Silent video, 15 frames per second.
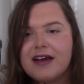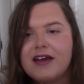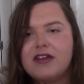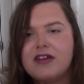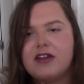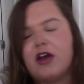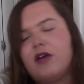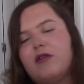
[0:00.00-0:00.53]

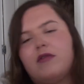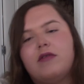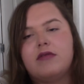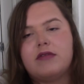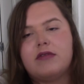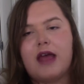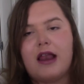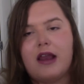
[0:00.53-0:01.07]
You know,
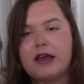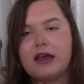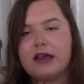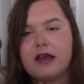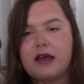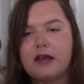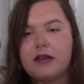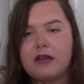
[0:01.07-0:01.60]
they're looking
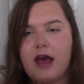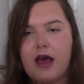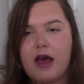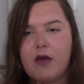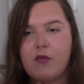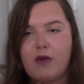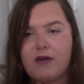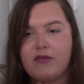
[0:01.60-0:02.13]
at
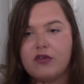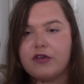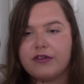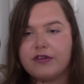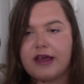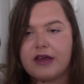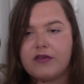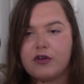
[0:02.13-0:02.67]
whether you're
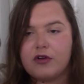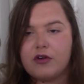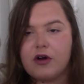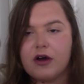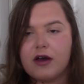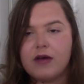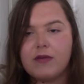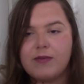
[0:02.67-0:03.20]
safe or
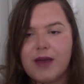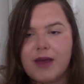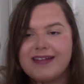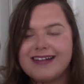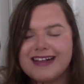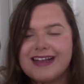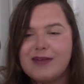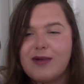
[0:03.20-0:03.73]
not, and
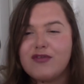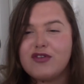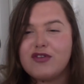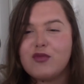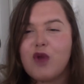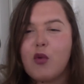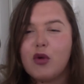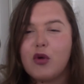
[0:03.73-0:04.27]
basically whether
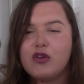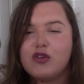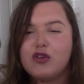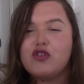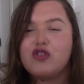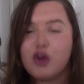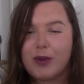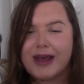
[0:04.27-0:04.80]
you know what you're
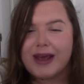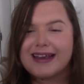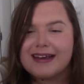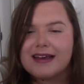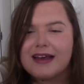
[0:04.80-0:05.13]
doing.